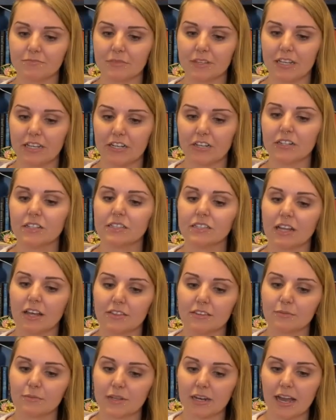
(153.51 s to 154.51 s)
Here is
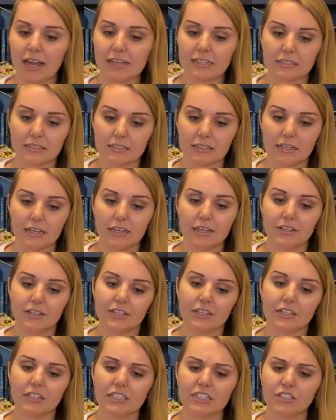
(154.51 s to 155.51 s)
nothing but ice.
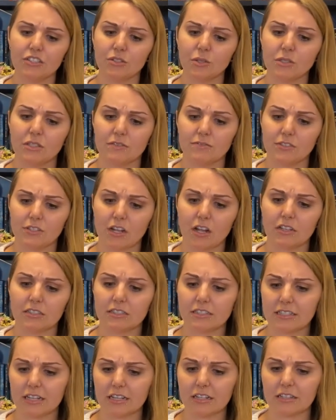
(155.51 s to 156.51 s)
Here's Joseph Stalin
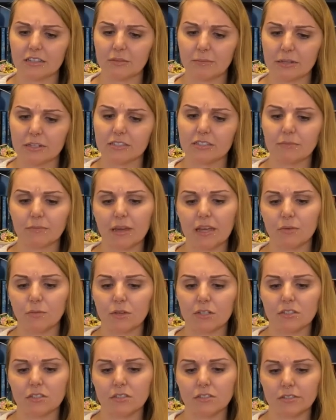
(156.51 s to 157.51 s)
telling the melting man
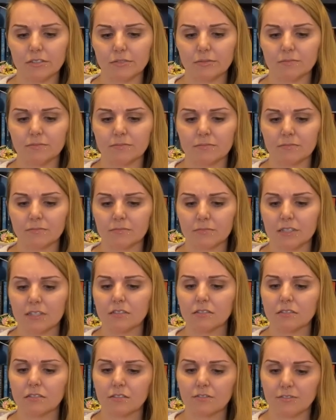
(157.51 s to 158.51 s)
what to do.
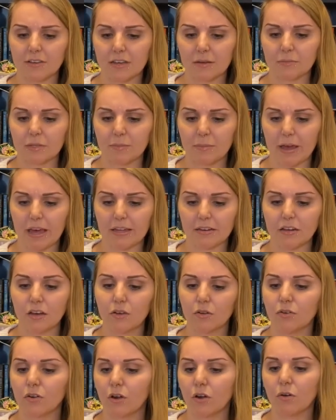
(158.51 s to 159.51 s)
Here's the family pet, a
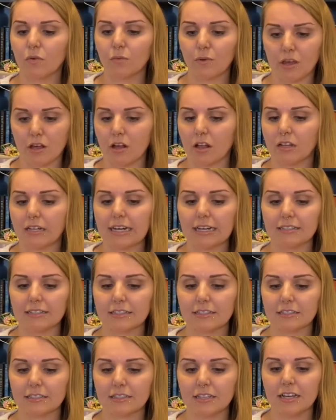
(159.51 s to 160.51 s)
crow we call
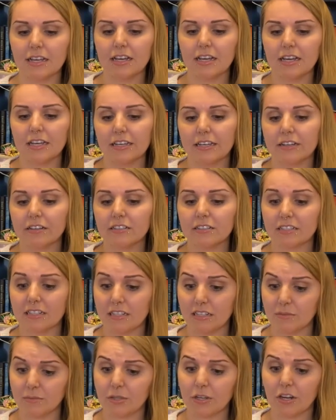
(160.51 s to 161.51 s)
Alex. Here's an
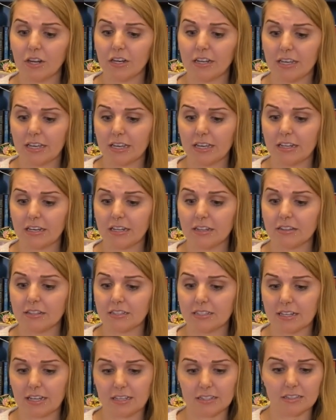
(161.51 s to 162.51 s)
immigrant kid, the
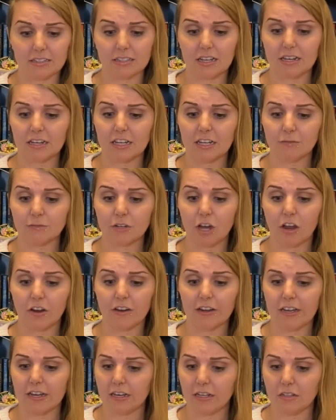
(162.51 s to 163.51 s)
second son named
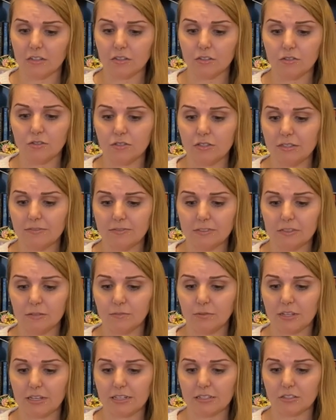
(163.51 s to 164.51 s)
Ariel, who lives in a
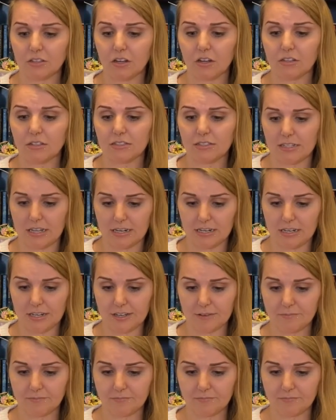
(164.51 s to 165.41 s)
place called Sunday.